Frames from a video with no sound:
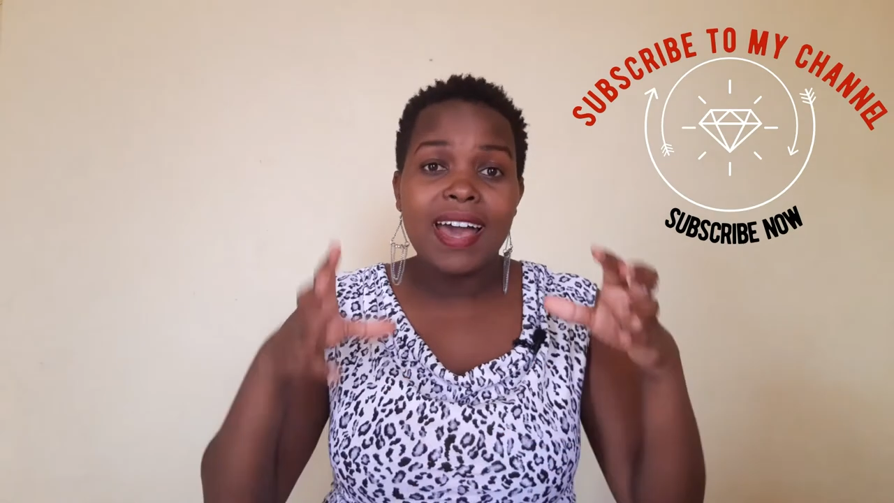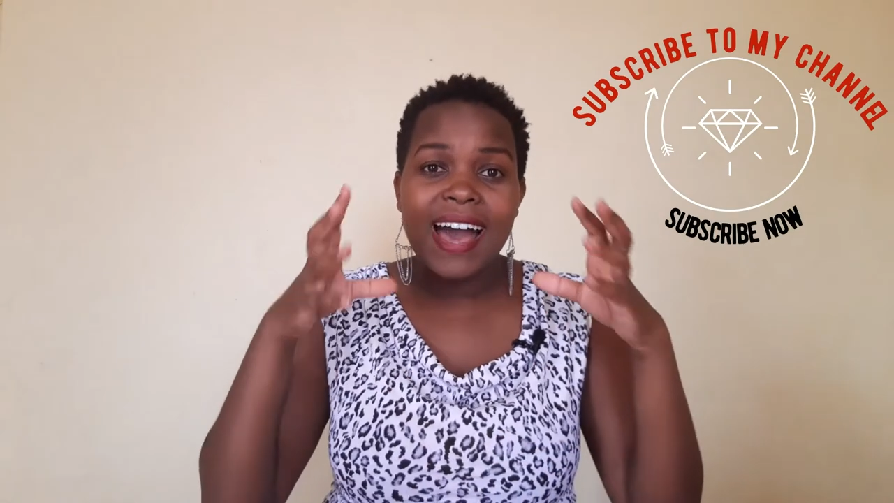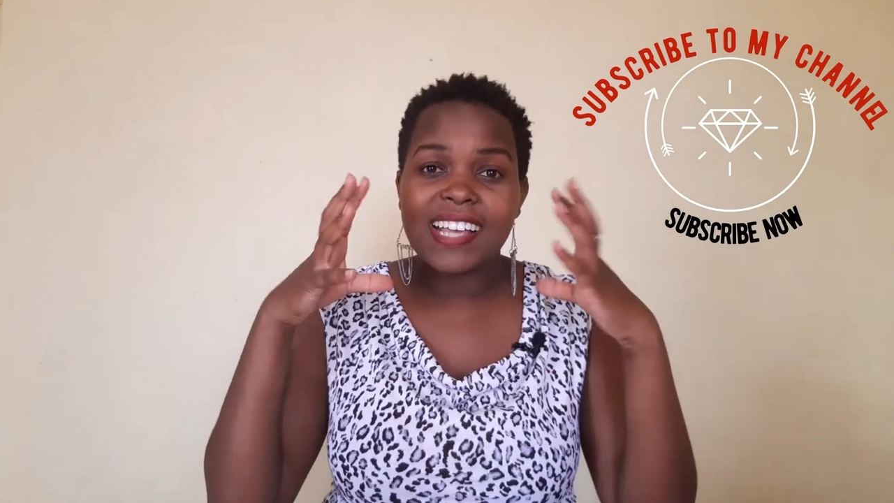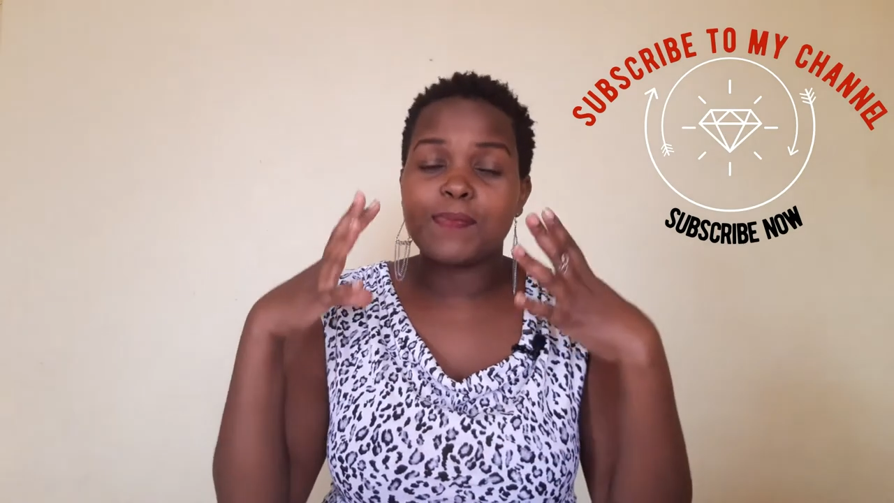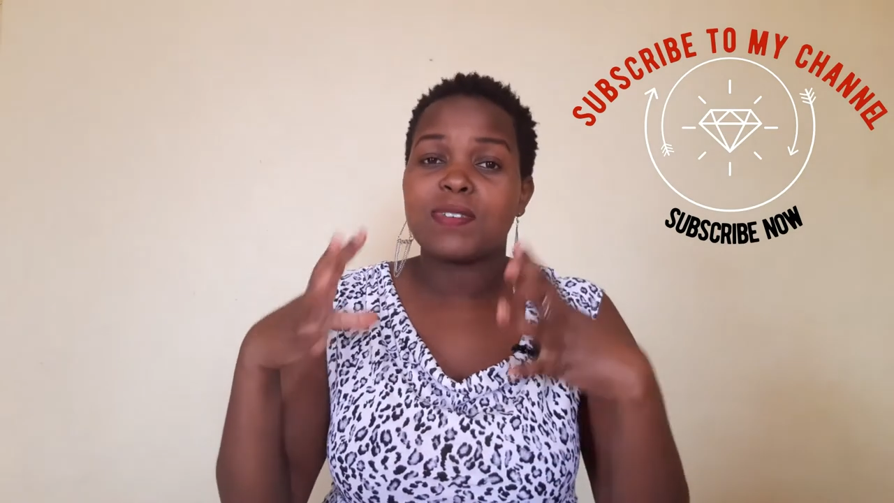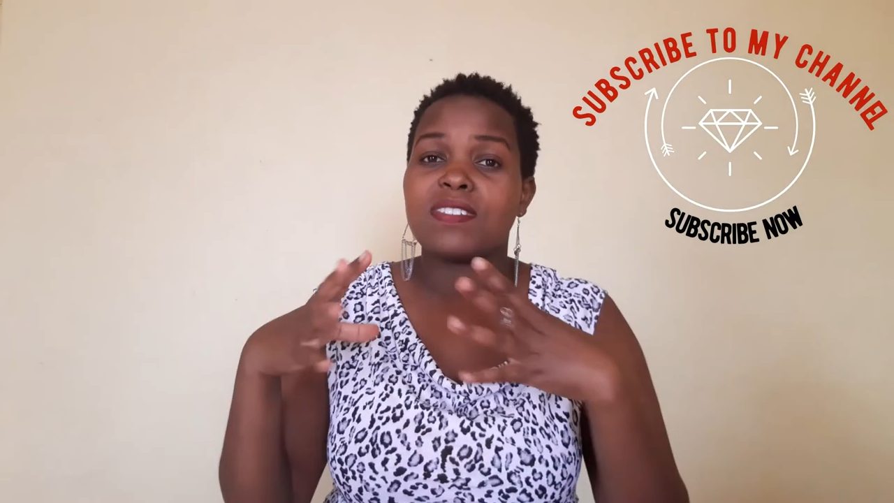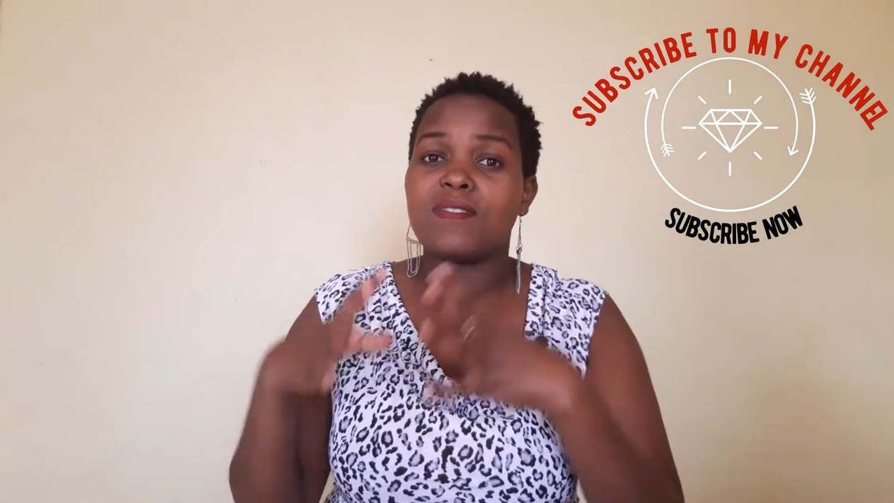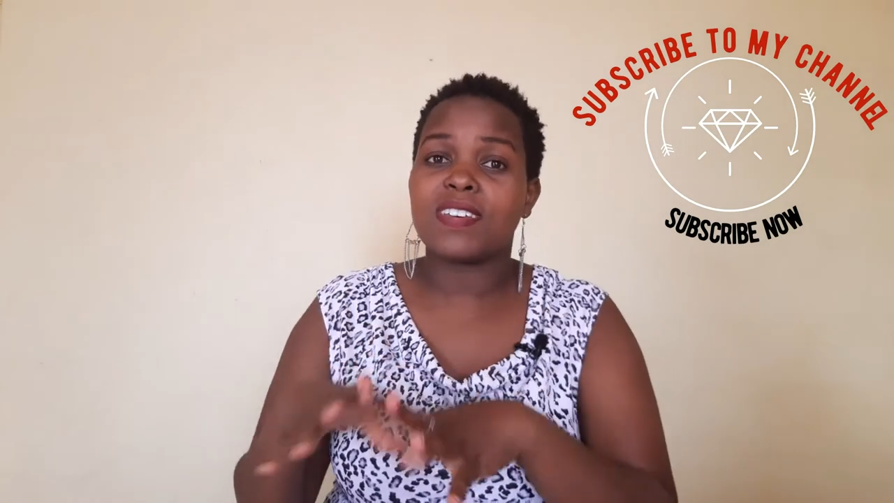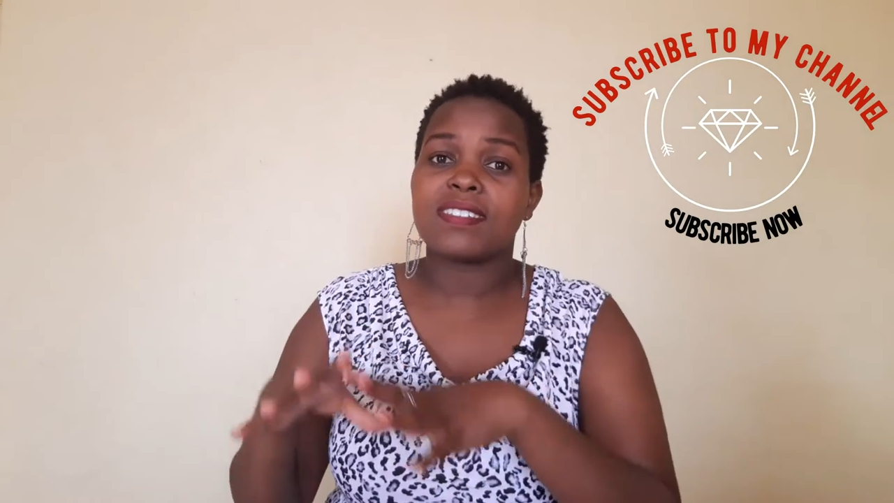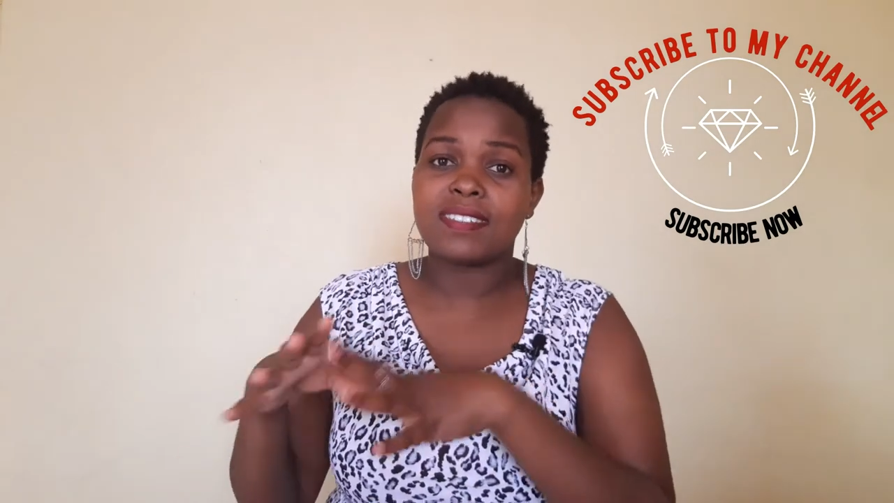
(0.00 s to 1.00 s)
a
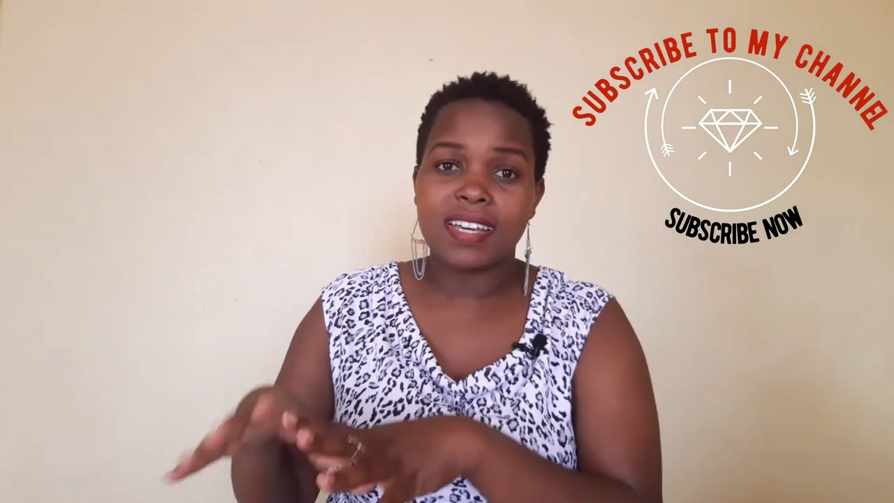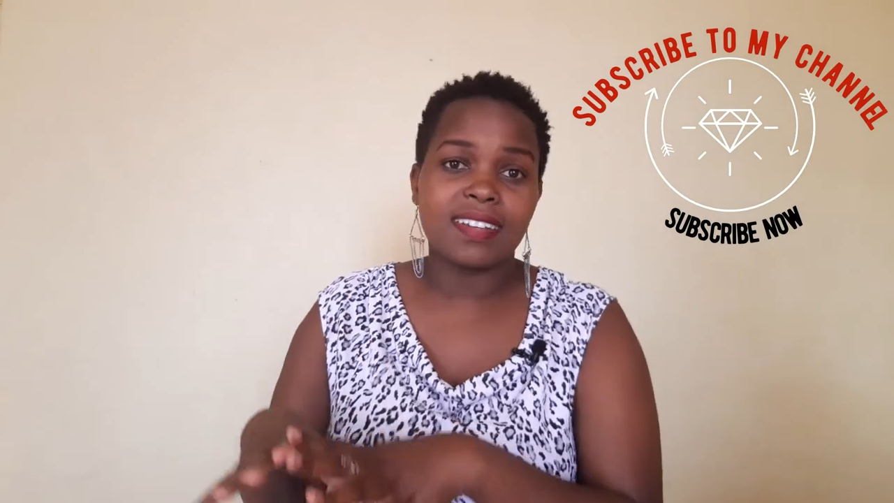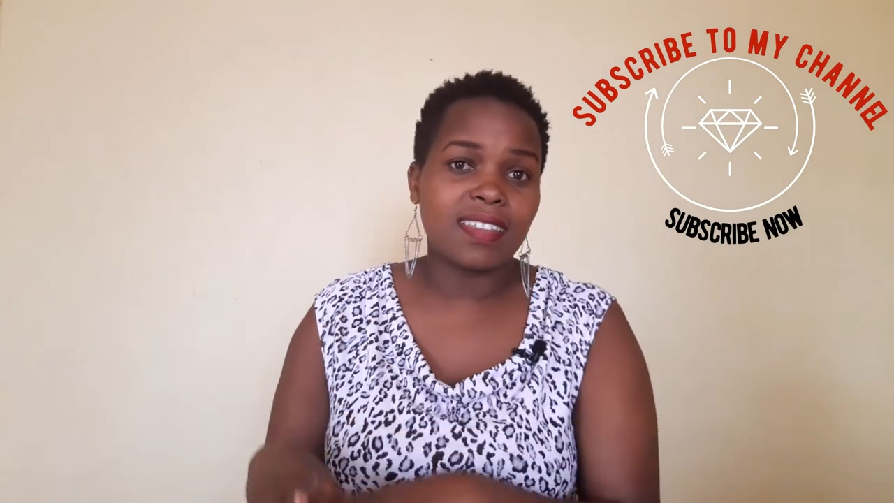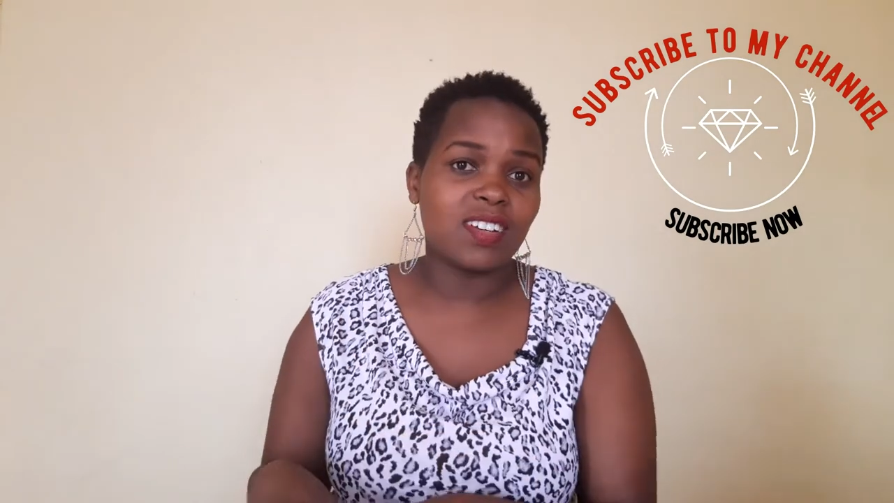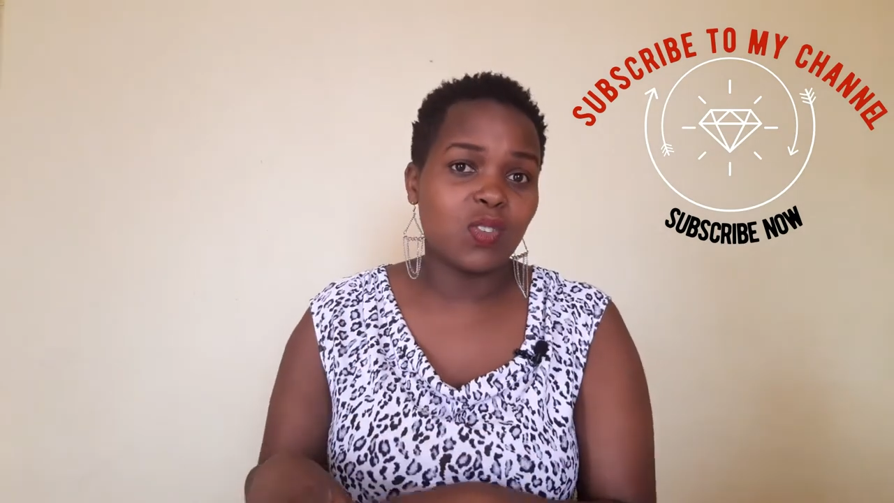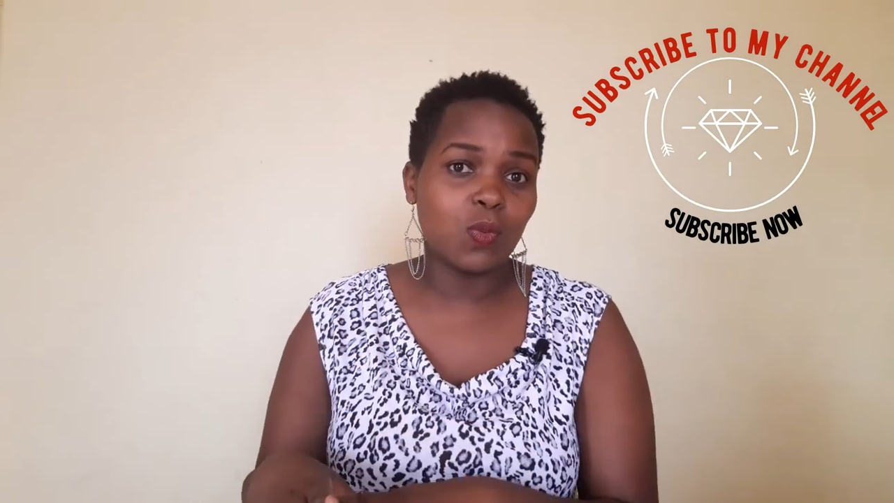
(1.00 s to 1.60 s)
specific sector that